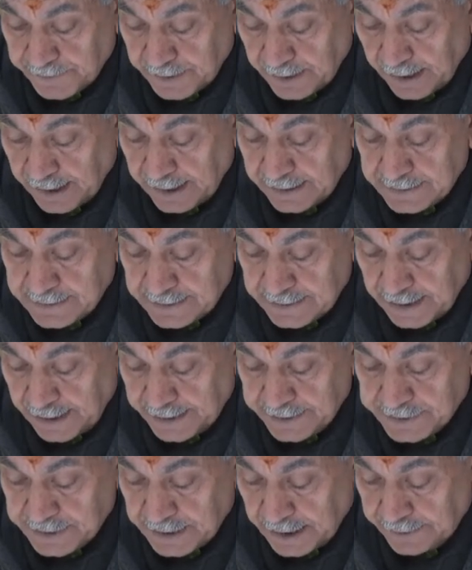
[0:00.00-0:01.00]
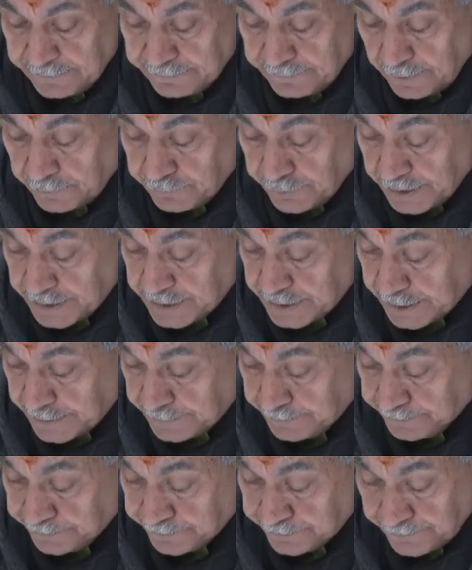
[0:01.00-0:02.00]
ICICI
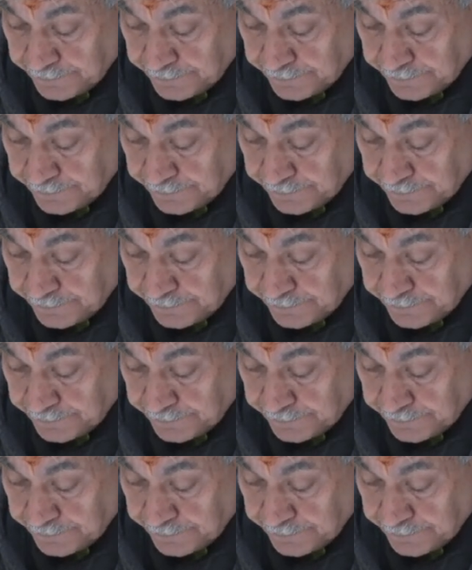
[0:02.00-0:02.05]
Foundation,